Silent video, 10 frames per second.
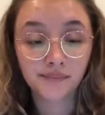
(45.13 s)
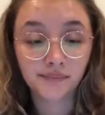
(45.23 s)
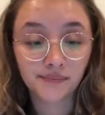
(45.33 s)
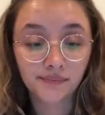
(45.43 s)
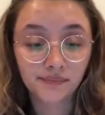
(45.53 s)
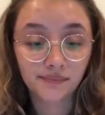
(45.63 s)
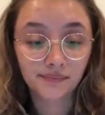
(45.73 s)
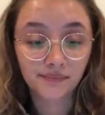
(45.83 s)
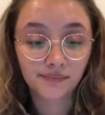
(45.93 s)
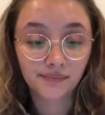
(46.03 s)

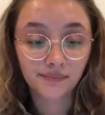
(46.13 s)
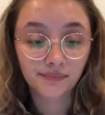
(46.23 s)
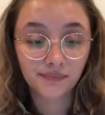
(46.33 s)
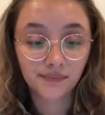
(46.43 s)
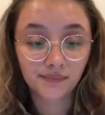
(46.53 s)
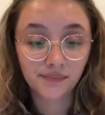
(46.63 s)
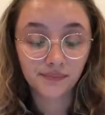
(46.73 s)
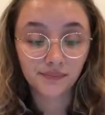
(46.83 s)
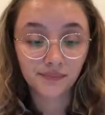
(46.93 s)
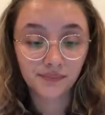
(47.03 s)

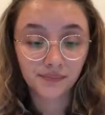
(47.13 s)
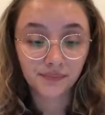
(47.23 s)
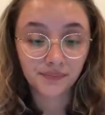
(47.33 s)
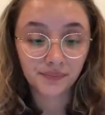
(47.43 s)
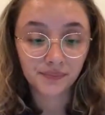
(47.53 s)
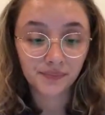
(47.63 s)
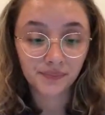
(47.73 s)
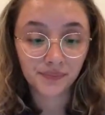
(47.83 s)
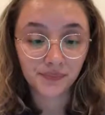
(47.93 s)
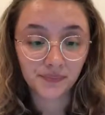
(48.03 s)

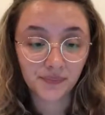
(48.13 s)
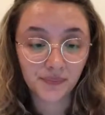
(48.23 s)
(silence)